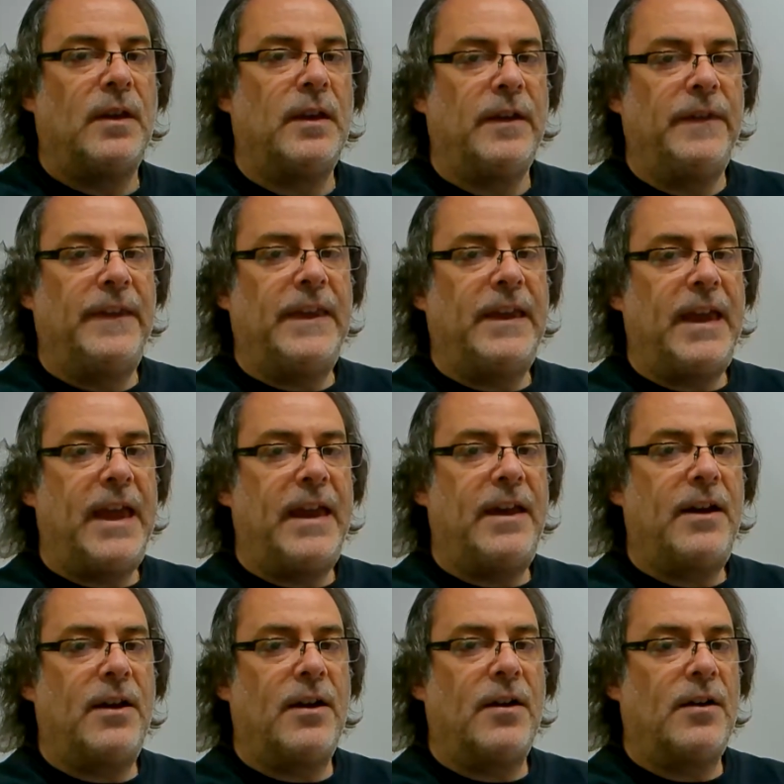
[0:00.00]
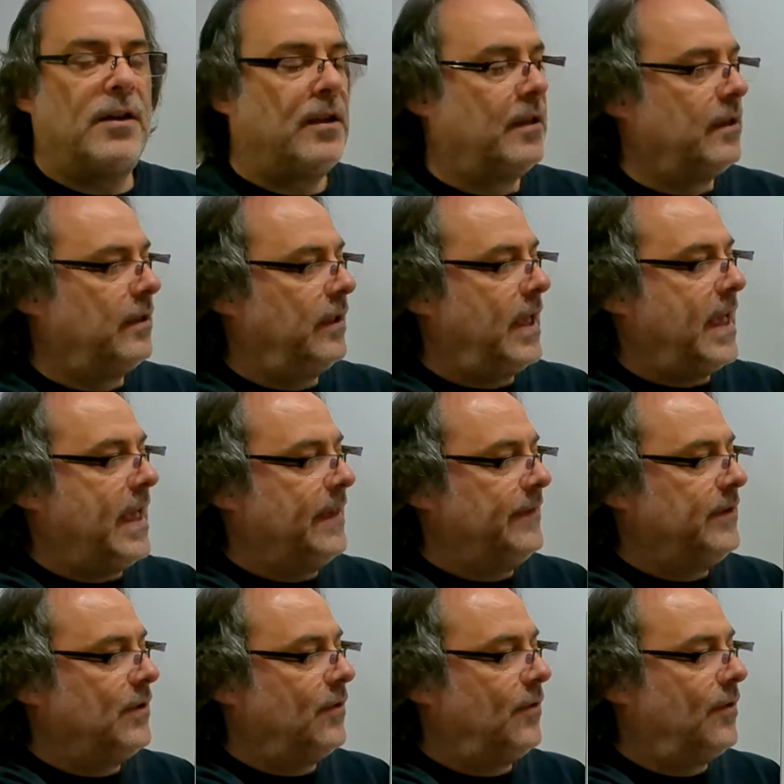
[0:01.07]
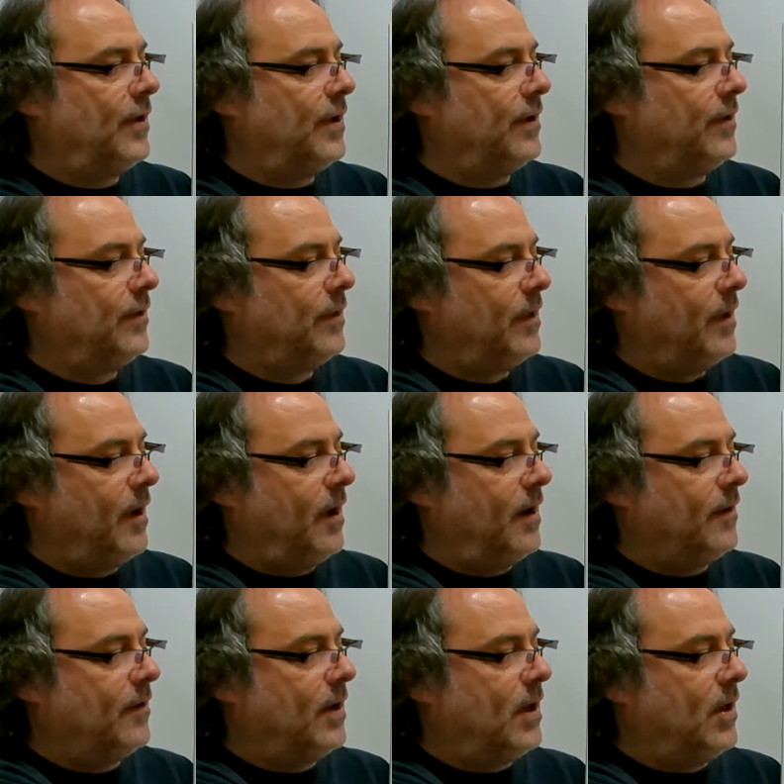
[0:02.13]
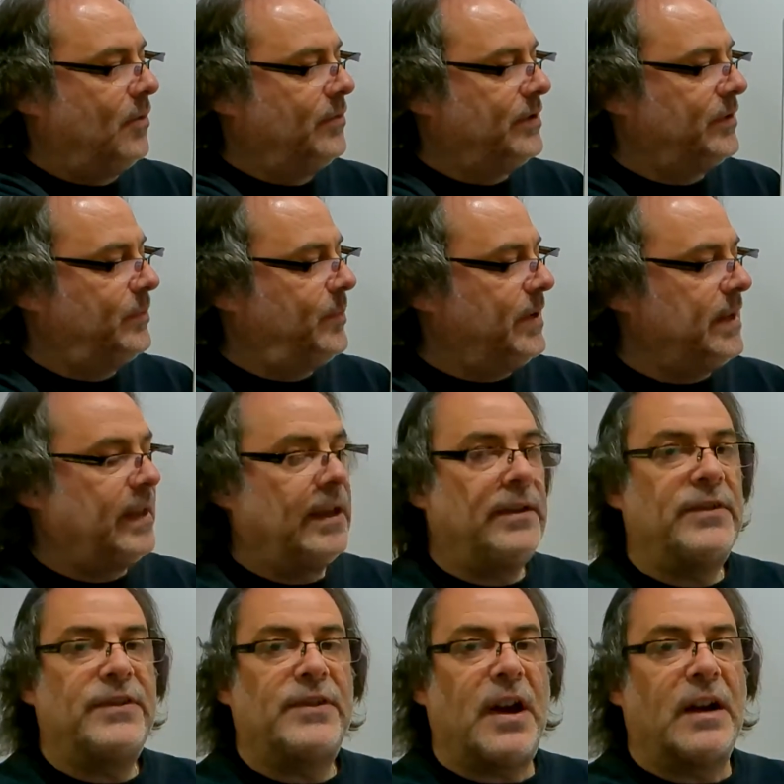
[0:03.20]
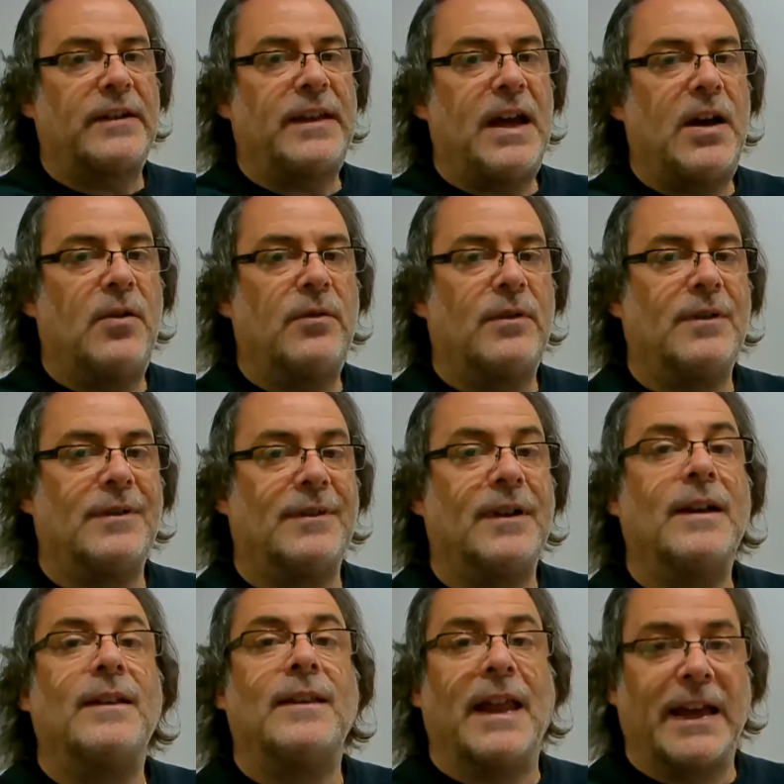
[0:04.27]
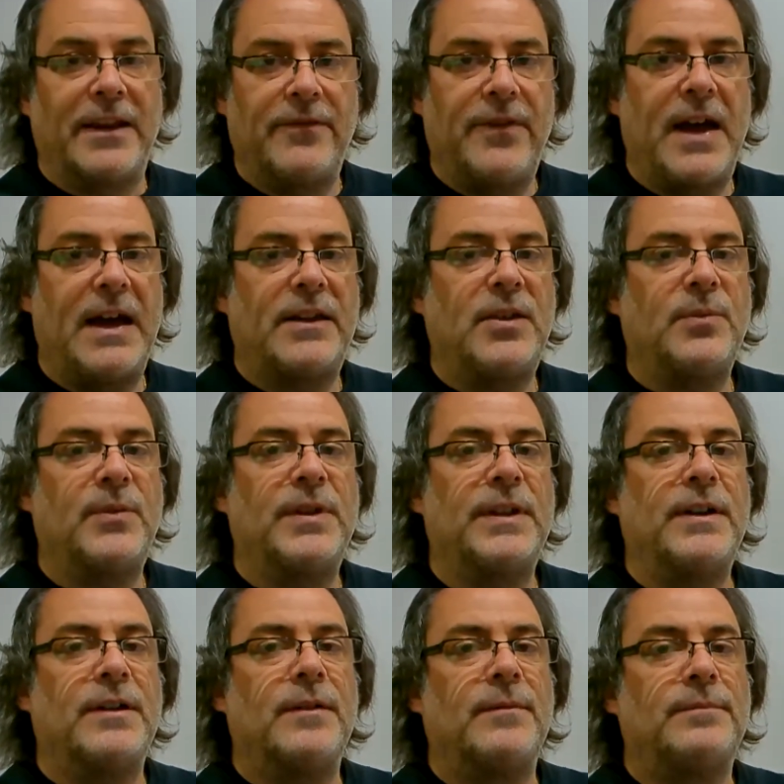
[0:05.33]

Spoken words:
The air and the oil are always being sucked out like a vacuum cleaner.